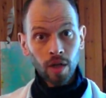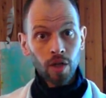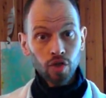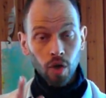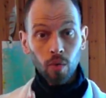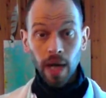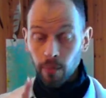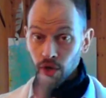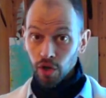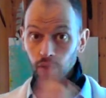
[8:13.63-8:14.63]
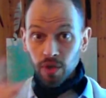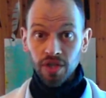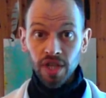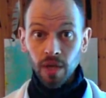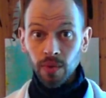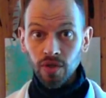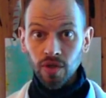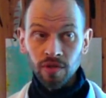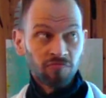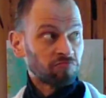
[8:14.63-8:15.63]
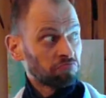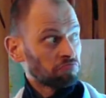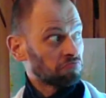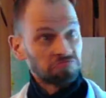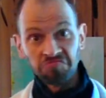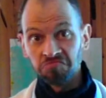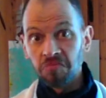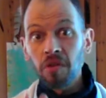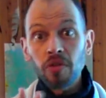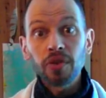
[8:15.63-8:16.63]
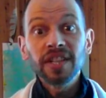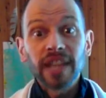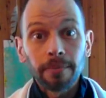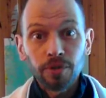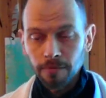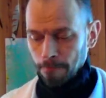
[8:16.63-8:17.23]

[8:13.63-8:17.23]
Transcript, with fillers: So, and we're going to do the sequence three times.